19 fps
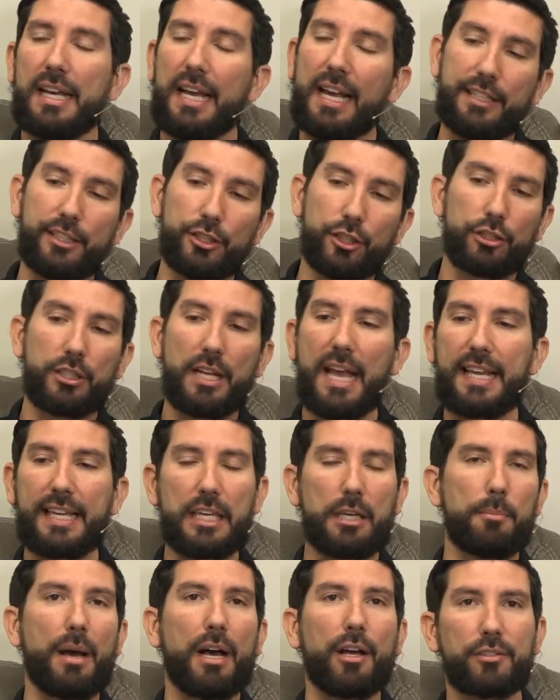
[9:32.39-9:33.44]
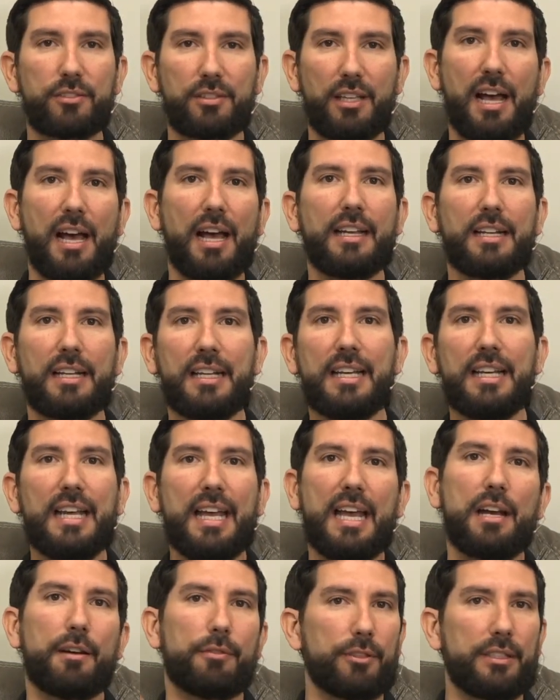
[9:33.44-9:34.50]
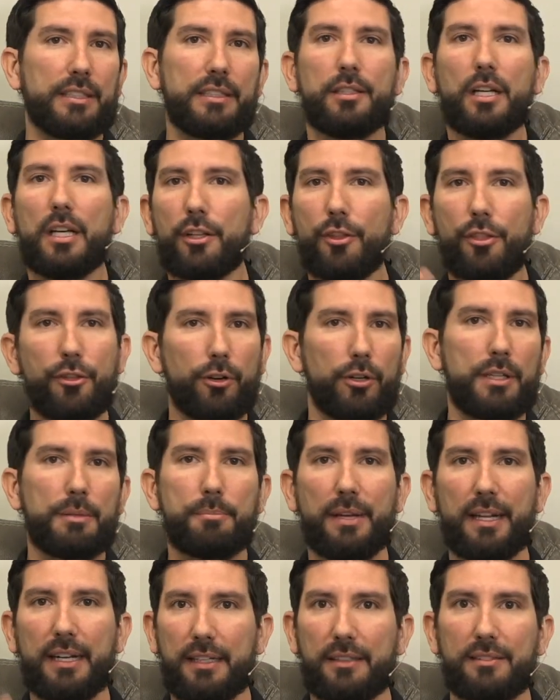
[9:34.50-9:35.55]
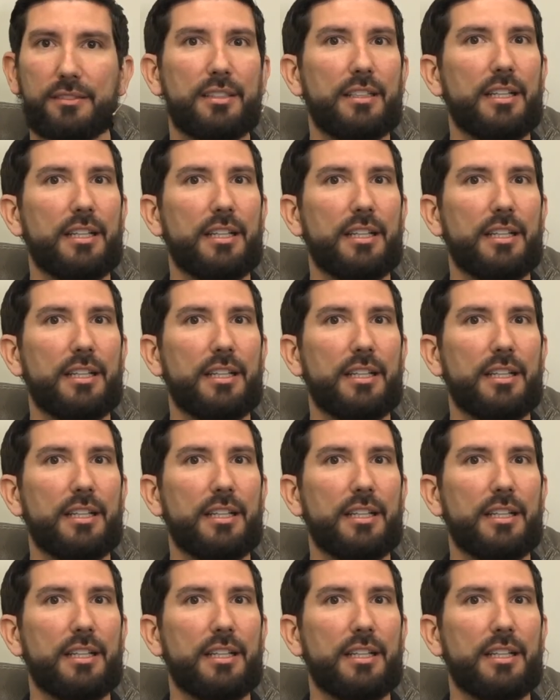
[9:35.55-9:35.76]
And you're taking them outside every 30 minutes,